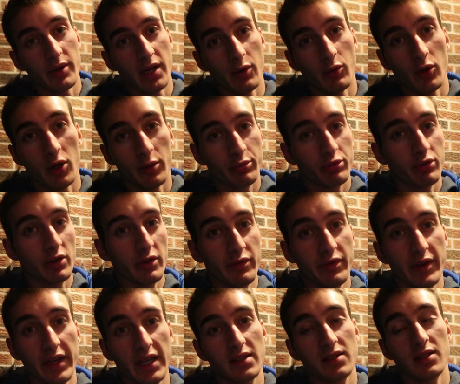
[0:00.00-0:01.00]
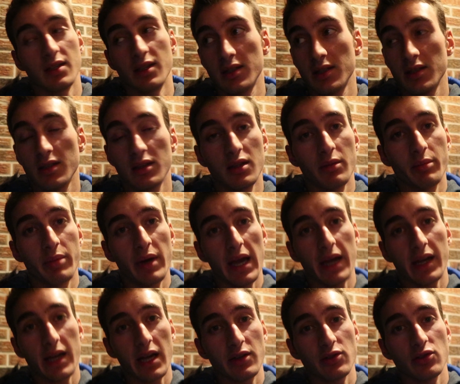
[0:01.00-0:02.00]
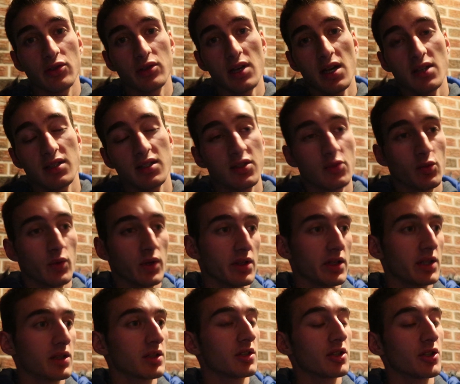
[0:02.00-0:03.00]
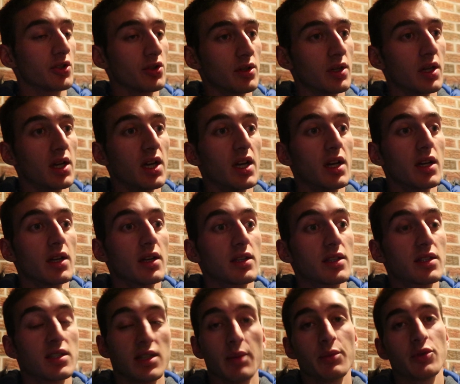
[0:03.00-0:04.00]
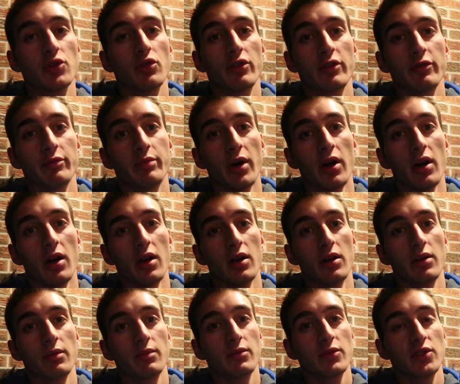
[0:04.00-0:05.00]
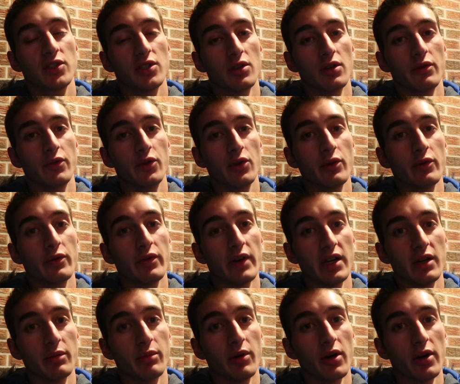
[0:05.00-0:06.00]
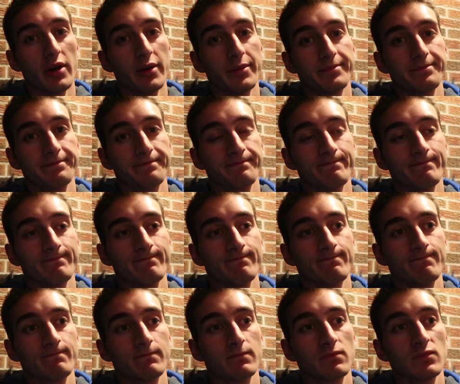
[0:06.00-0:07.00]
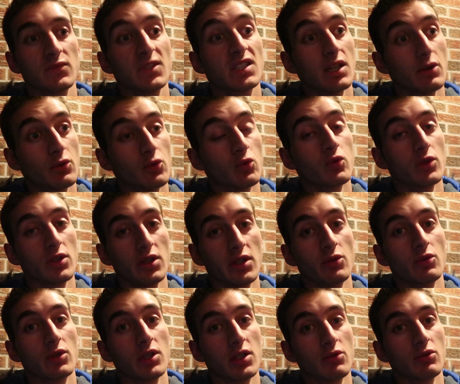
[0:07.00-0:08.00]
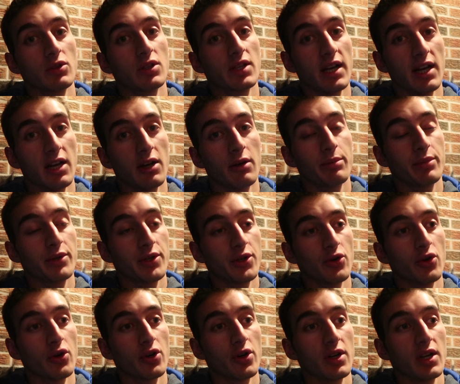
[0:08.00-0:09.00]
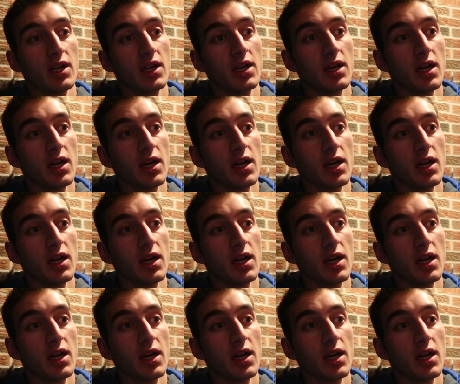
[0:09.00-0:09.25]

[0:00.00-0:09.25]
but I will preface this, the back exercises will include some sort of bar, so if you can find a bar, that would really help your